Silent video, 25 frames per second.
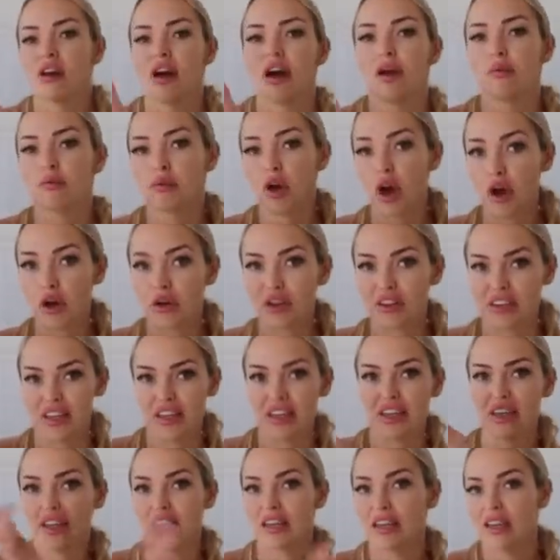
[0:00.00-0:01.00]
I'm
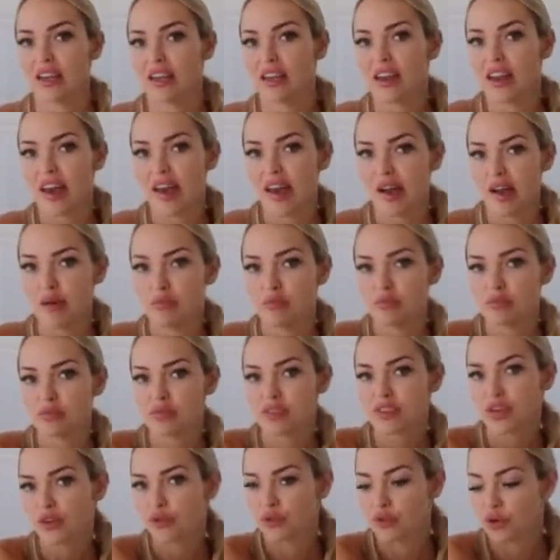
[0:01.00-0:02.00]
currently in
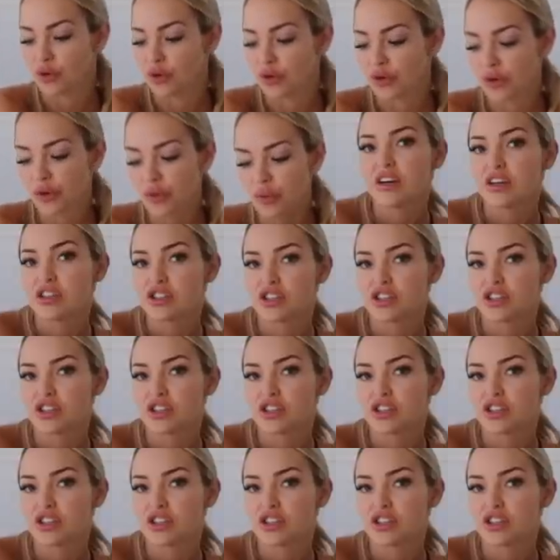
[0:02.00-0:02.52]
Em's room.